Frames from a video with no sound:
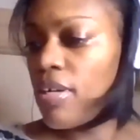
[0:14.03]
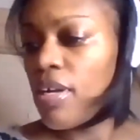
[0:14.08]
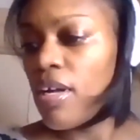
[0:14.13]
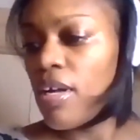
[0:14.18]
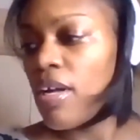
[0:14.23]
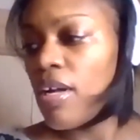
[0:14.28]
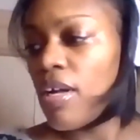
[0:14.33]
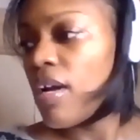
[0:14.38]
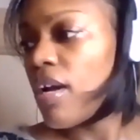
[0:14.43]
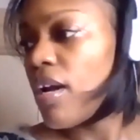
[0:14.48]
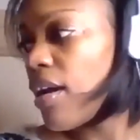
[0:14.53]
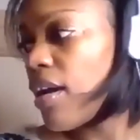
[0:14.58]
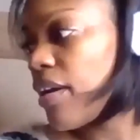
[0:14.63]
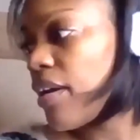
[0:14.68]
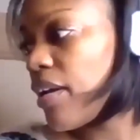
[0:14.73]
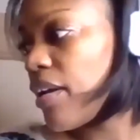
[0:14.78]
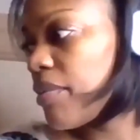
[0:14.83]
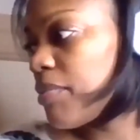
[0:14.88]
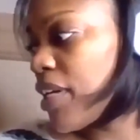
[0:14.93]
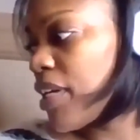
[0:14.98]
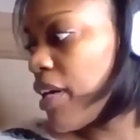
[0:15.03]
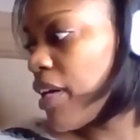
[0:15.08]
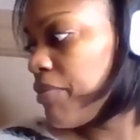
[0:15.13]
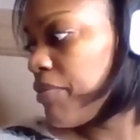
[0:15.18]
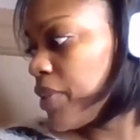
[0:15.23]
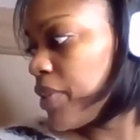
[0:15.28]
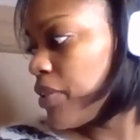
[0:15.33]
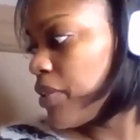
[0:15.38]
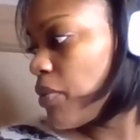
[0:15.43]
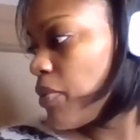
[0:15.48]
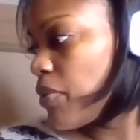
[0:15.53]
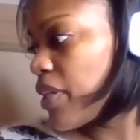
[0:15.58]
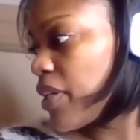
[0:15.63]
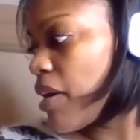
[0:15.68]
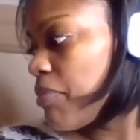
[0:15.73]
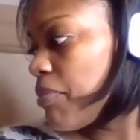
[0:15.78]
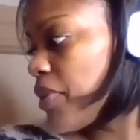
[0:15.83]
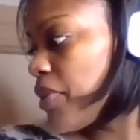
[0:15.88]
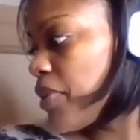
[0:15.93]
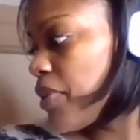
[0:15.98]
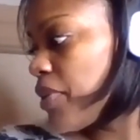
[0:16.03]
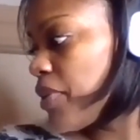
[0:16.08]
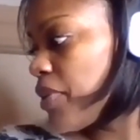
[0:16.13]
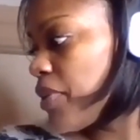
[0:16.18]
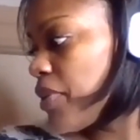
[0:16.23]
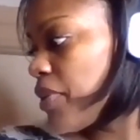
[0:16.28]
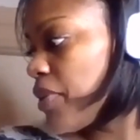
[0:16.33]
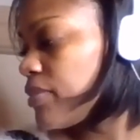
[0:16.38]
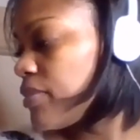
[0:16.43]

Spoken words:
I am live really quick. I'll be on